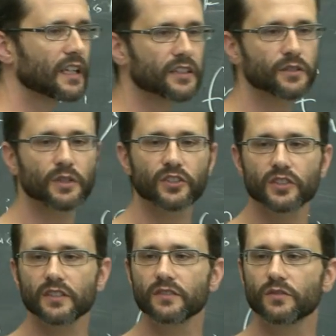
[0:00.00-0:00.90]
a hard
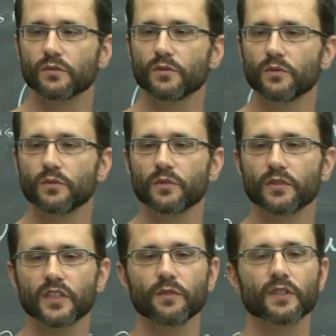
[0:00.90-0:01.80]
question
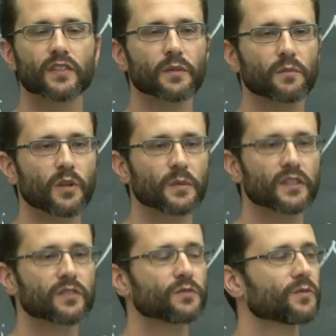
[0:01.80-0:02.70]
to, given some
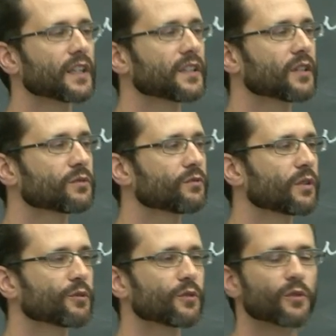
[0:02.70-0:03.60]
moments, to find out
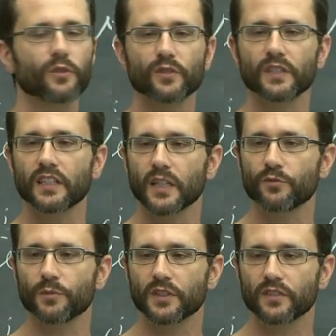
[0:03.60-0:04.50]
whether or not they come
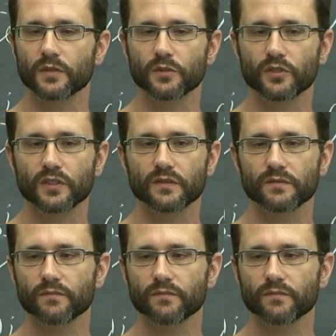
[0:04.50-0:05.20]
from a distribution.